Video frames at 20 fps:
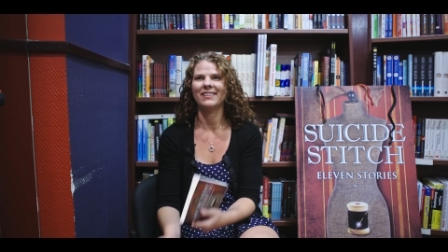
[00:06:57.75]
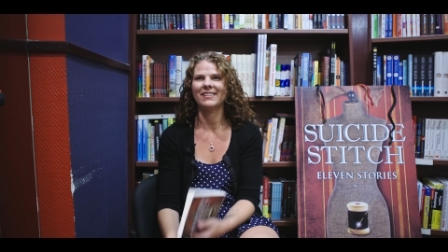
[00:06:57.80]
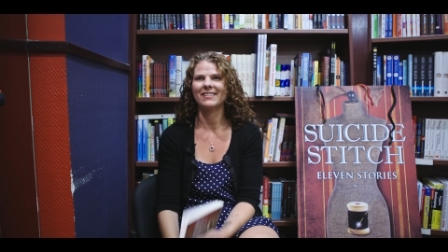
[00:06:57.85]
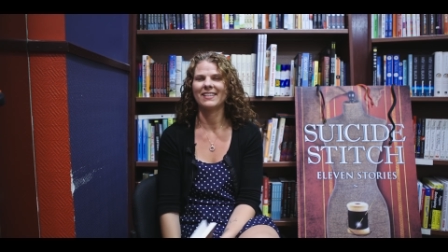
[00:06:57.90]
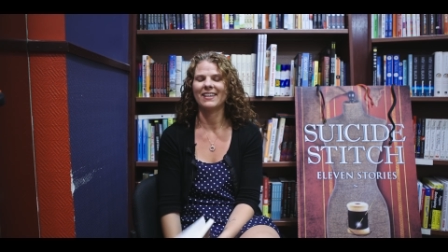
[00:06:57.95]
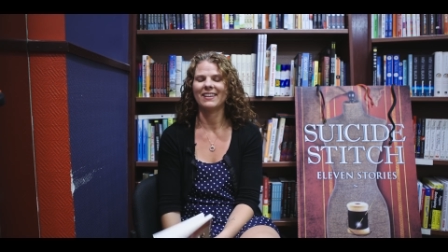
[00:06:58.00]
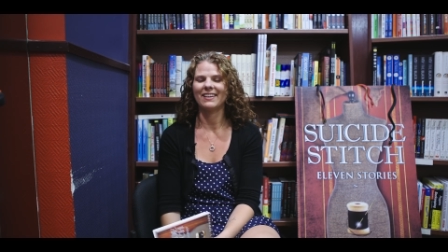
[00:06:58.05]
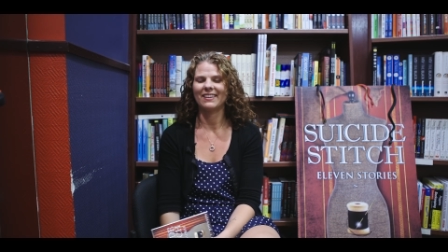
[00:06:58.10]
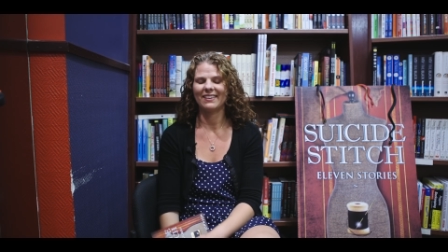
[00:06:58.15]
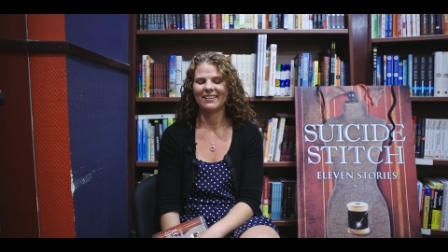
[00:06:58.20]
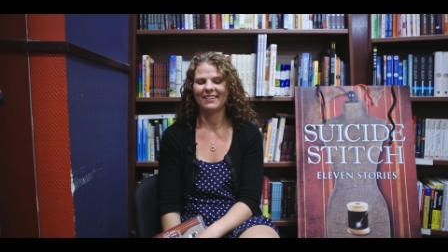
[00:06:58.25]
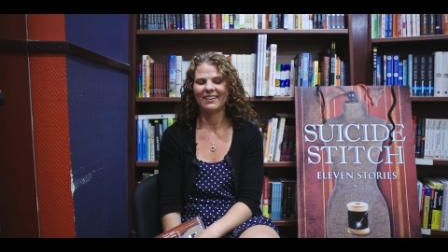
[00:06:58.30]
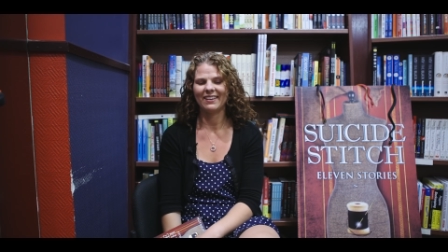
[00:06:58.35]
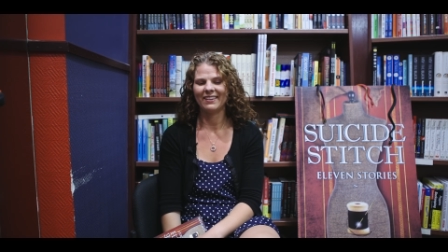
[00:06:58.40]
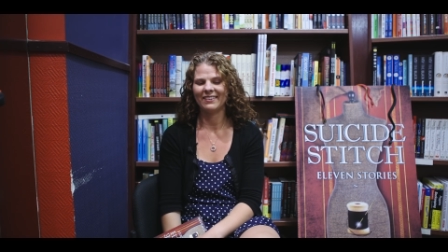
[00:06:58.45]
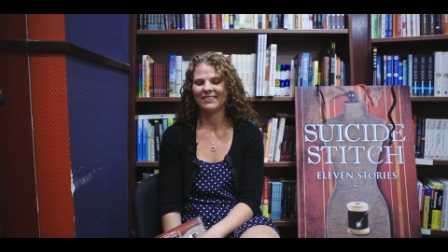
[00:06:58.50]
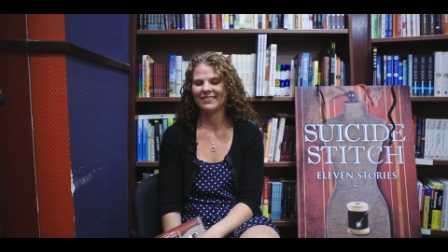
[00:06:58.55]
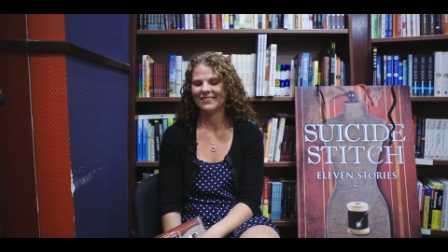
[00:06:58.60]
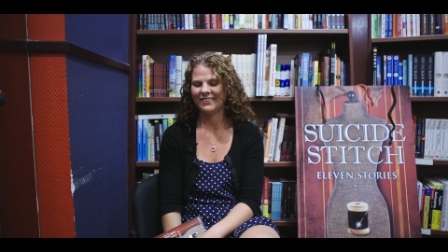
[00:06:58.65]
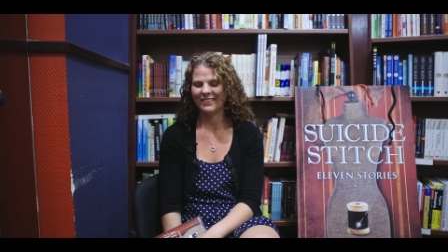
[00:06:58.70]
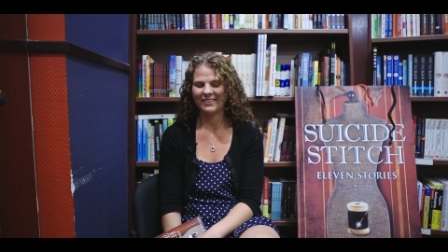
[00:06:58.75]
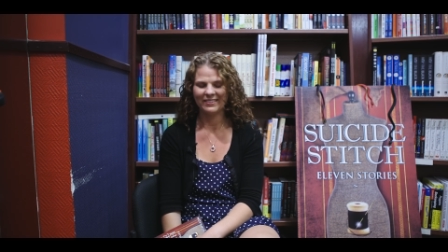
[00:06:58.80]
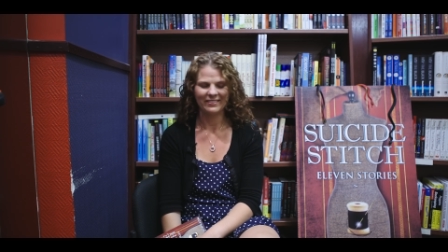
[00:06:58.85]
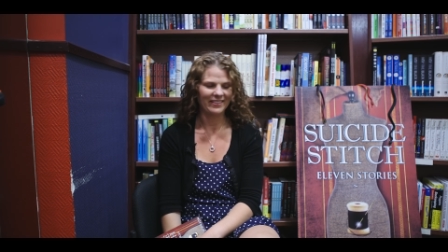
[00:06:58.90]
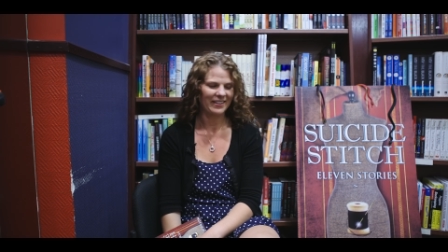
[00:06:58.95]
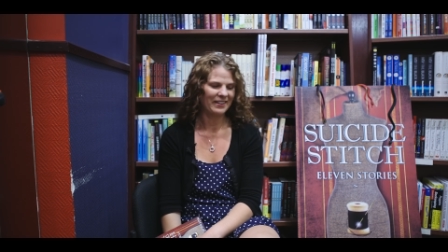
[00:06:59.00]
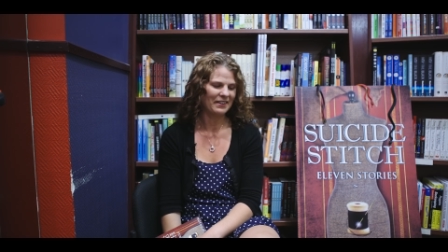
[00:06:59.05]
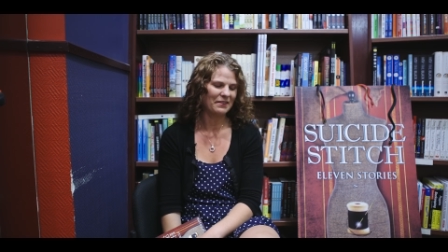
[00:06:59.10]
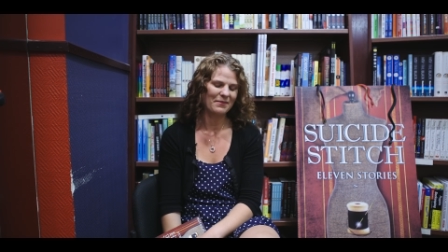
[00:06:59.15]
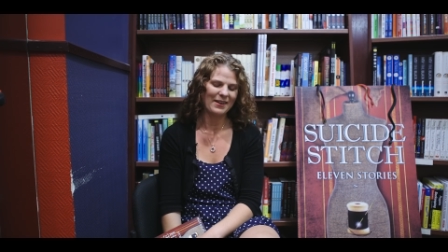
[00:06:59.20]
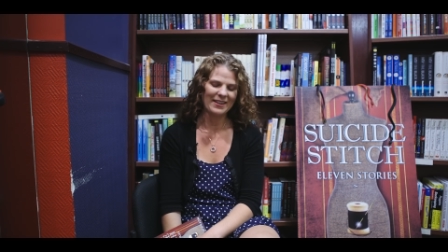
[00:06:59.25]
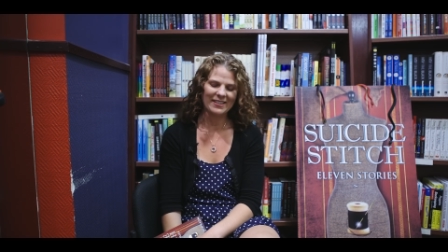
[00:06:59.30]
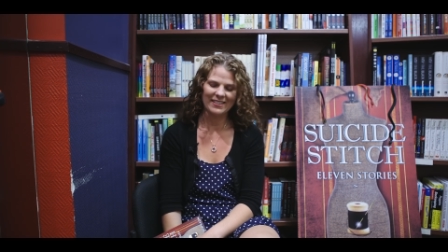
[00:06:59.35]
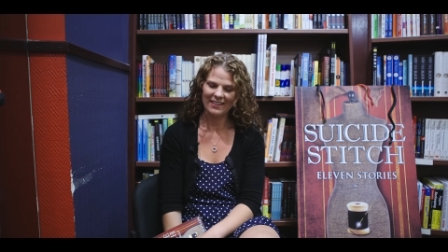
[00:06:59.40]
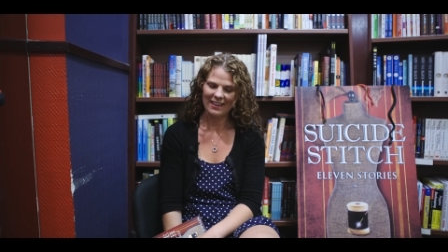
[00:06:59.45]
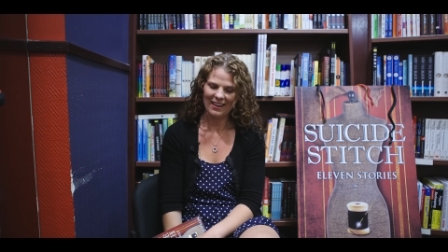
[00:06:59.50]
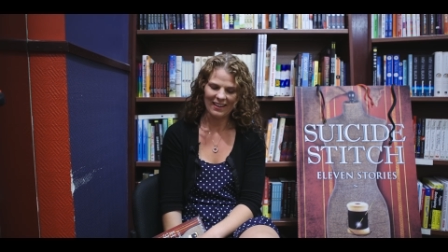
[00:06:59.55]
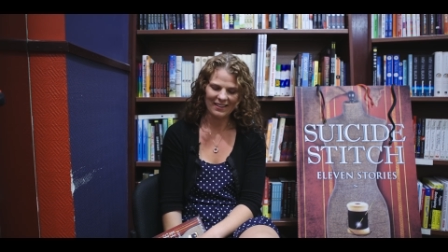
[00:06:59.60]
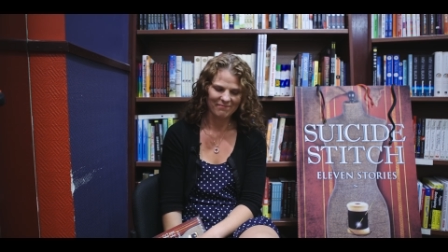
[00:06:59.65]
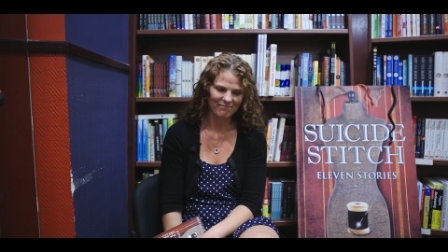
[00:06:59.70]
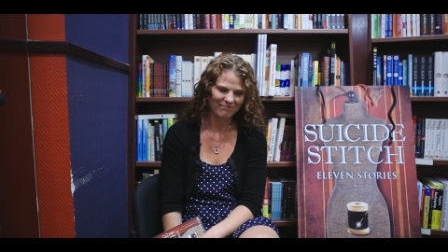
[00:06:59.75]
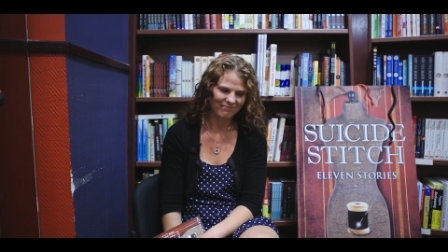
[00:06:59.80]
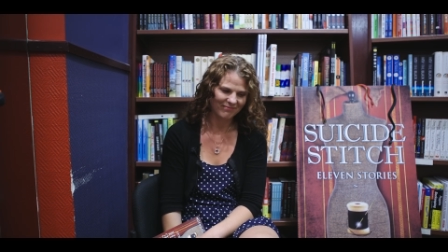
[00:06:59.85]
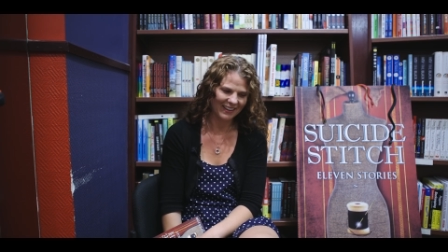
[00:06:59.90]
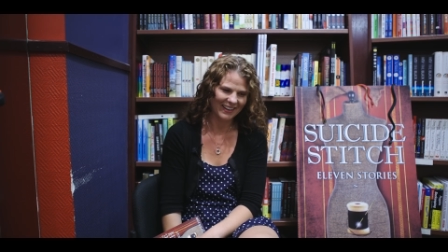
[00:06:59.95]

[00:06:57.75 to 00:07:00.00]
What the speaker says: and it's like, oh no, there it went again.